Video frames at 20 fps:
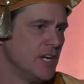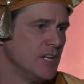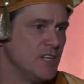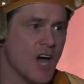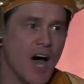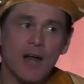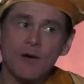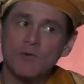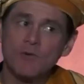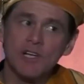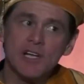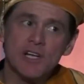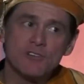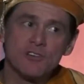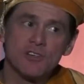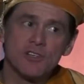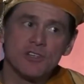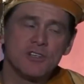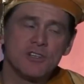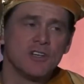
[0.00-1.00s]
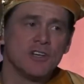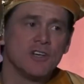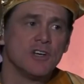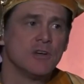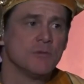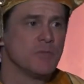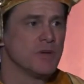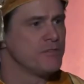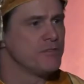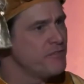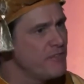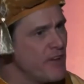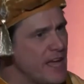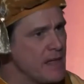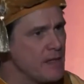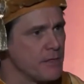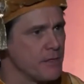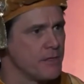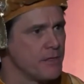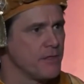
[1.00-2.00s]
Not religion, but
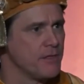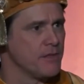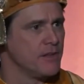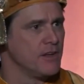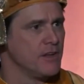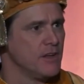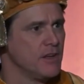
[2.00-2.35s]
faith.